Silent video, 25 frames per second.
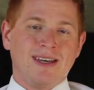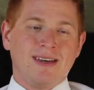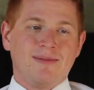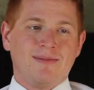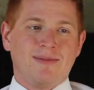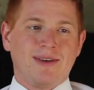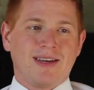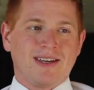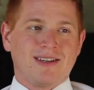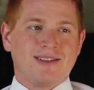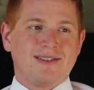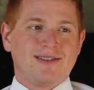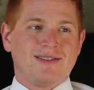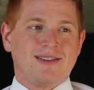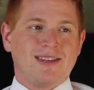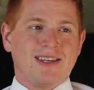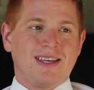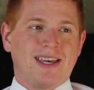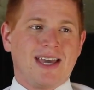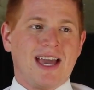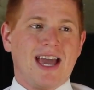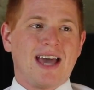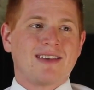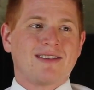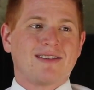Because
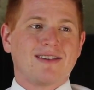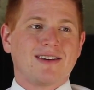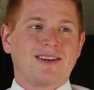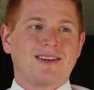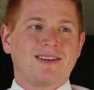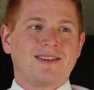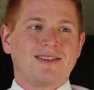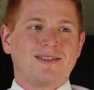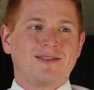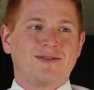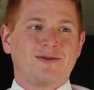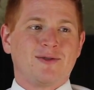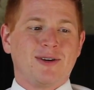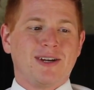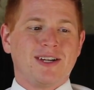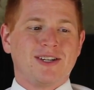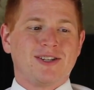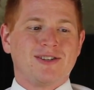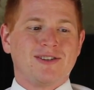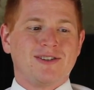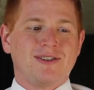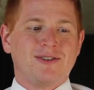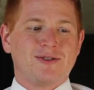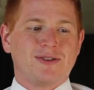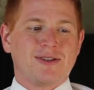the Catholic
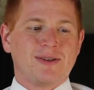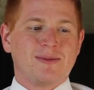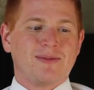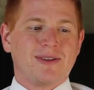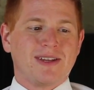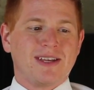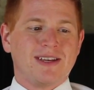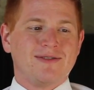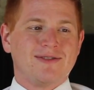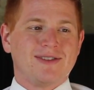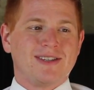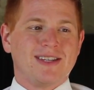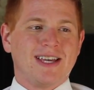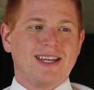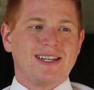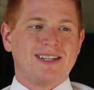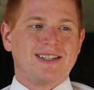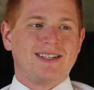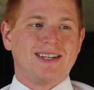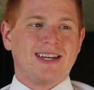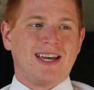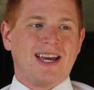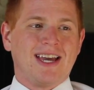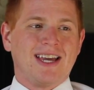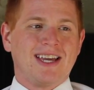tradition usually believes
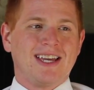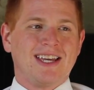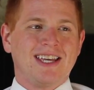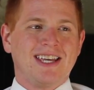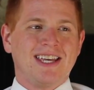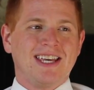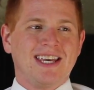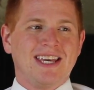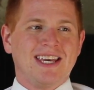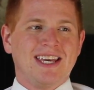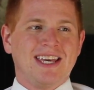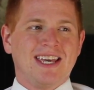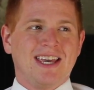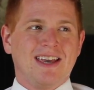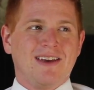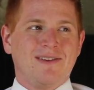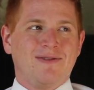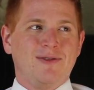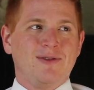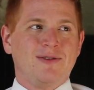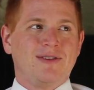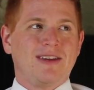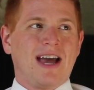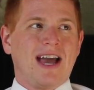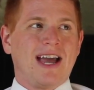that
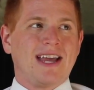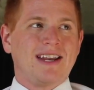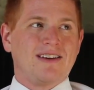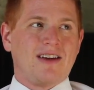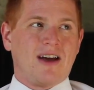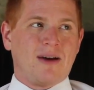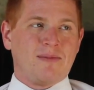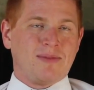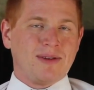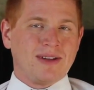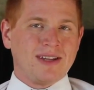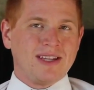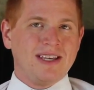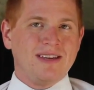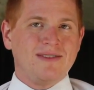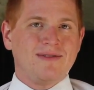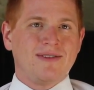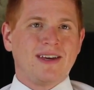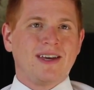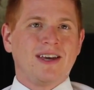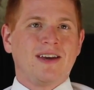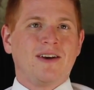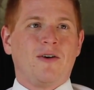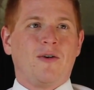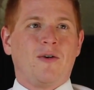if you died not
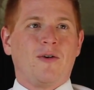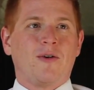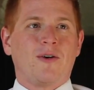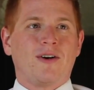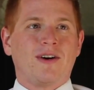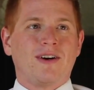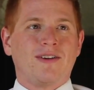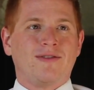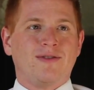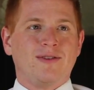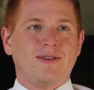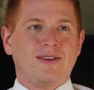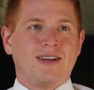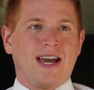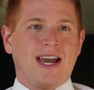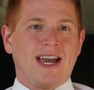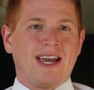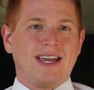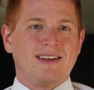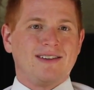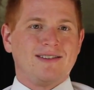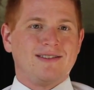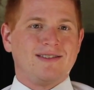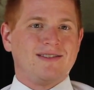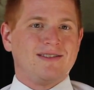believing, or if you
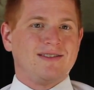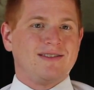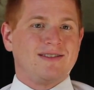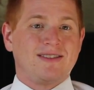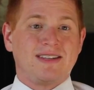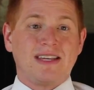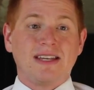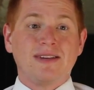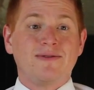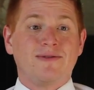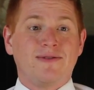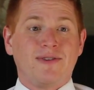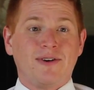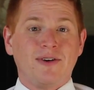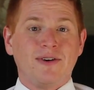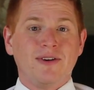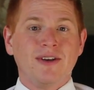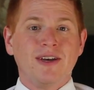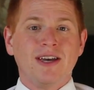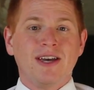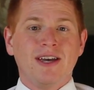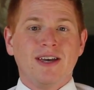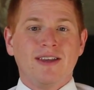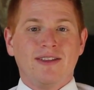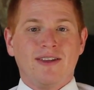died
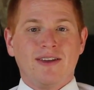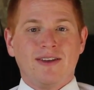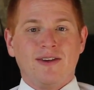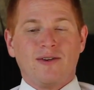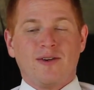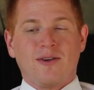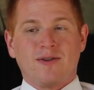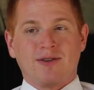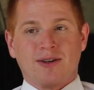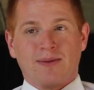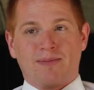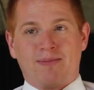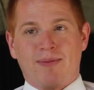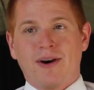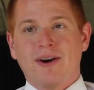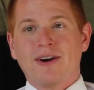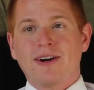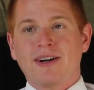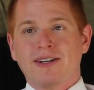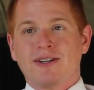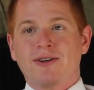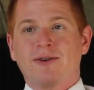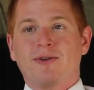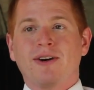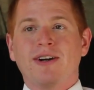sinful, then you go to
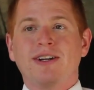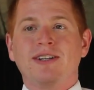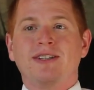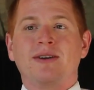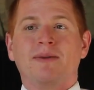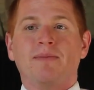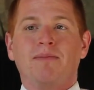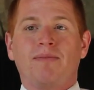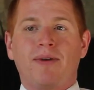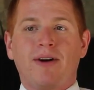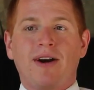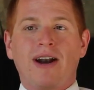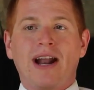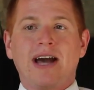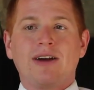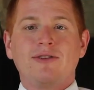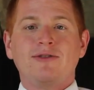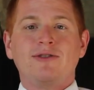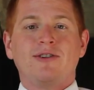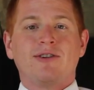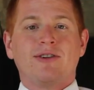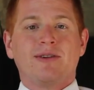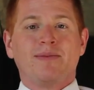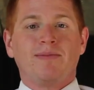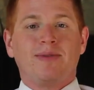purgatory to burn
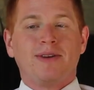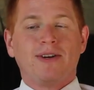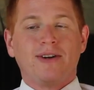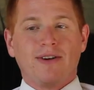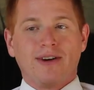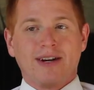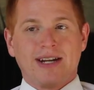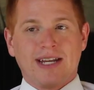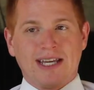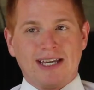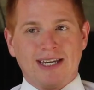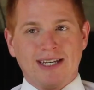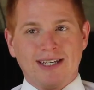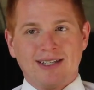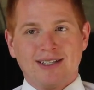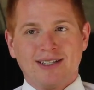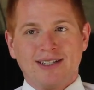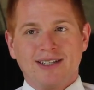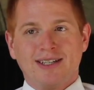out your impurity